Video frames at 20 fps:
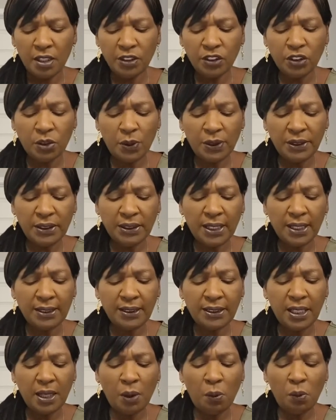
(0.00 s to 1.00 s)
So it
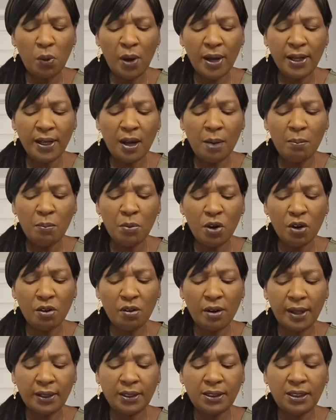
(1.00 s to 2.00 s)
says here, what a
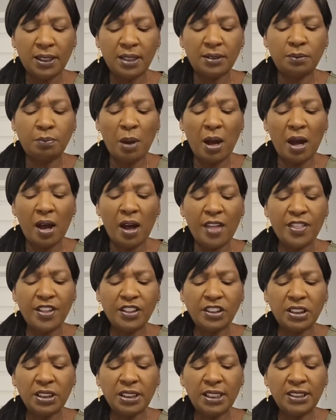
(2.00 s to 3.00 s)
moron it says, but
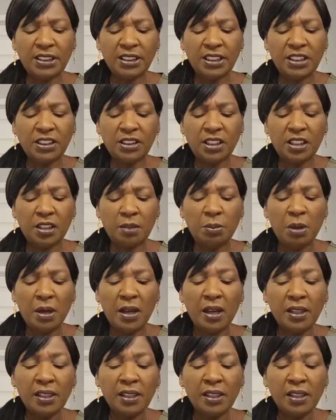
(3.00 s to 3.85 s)
others listening to him,